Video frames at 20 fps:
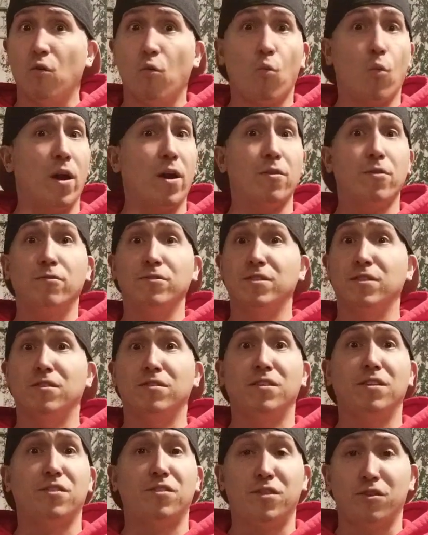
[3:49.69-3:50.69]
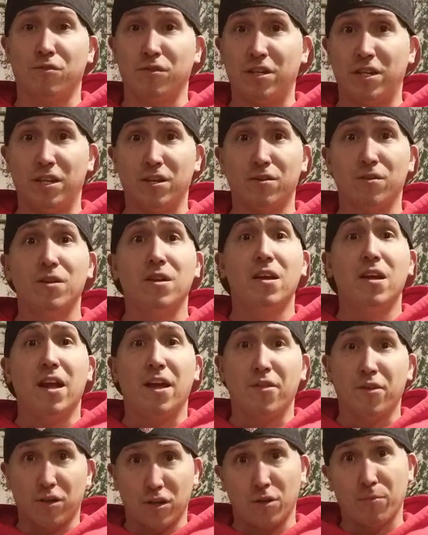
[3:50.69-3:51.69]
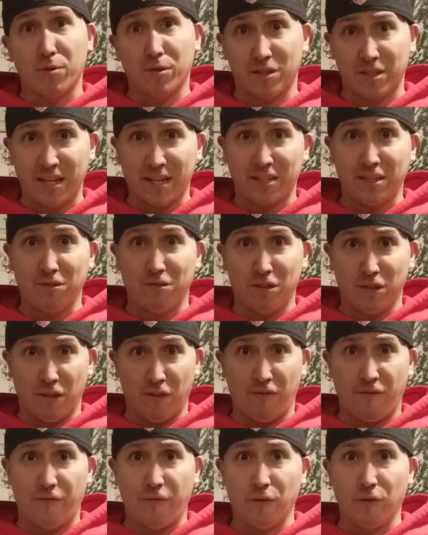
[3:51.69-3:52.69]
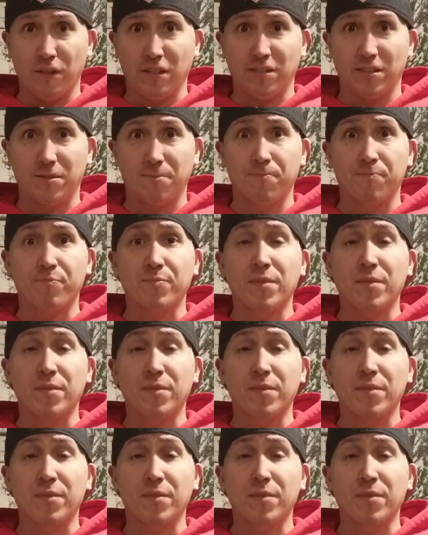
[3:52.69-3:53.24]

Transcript: Wear those underneath your gear and they're going to protect you to the fullest.